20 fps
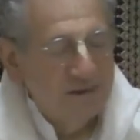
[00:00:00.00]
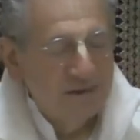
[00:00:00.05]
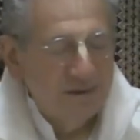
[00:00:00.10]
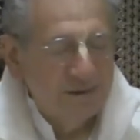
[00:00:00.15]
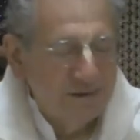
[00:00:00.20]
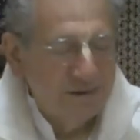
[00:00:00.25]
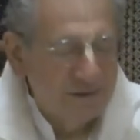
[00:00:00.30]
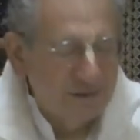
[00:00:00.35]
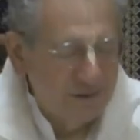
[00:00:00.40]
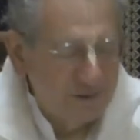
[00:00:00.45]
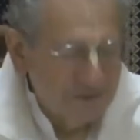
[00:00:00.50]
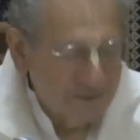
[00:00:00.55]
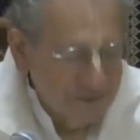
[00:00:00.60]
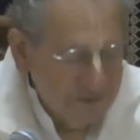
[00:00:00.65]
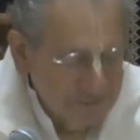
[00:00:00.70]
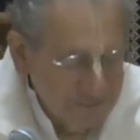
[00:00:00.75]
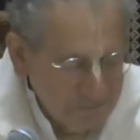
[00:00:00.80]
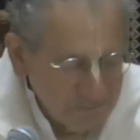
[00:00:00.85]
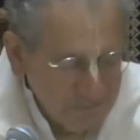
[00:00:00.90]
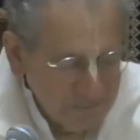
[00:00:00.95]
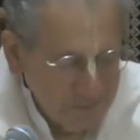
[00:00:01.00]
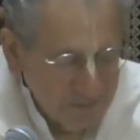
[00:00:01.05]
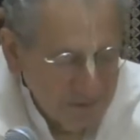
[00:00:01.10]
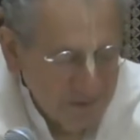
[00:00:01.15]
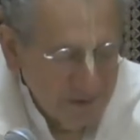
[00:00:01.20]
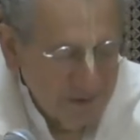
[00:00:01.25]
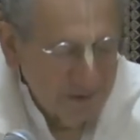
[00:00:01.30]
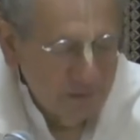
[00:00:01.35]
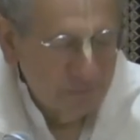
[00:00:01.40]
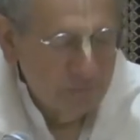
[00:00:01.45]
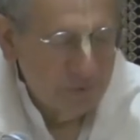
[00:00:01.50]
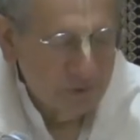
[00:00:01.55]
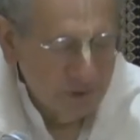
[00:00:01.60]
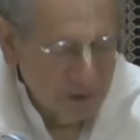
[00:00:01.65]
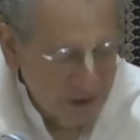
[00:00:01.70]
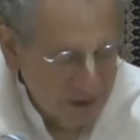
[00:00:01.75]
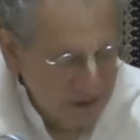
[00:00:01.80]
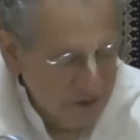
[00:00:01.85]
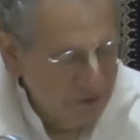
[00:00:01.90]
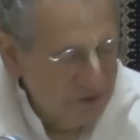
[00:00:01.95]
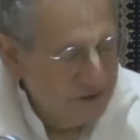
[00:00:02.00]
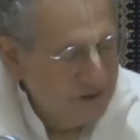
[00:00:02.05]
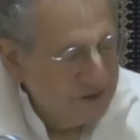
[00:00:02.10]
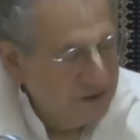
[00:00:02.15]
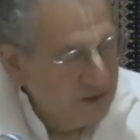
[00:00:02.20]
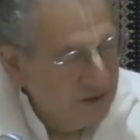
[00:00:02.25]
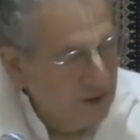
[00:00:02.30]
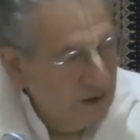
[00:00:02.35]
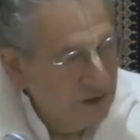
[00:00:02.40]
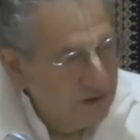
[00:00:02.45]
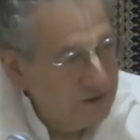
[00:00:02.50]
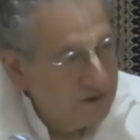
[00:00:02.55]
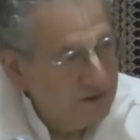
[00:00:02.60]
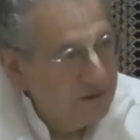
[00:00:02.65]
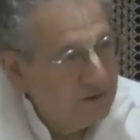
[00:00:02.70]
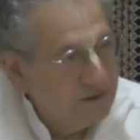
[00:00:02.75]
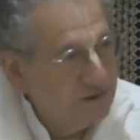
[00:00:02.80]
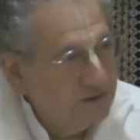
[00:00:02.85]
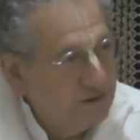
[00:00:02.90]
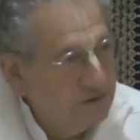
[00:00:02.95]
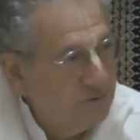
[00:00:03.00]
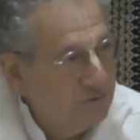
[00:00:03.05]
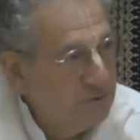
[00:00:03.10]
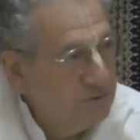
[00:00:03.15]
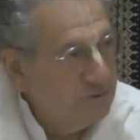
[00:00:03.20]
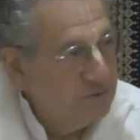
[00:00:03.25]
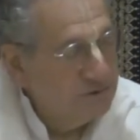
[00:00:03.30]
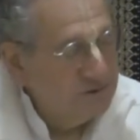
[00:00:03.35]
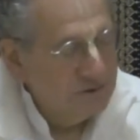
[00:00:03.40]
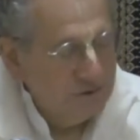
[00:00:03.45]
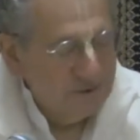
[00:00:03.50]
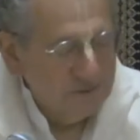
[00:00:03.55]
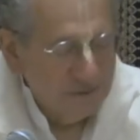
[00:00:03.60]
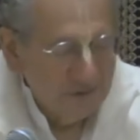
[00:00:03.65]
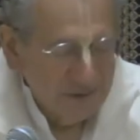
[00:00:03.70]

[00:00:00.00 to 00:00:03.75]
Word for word: And, uh, and, I put a lot of Krishna consciousness into it also.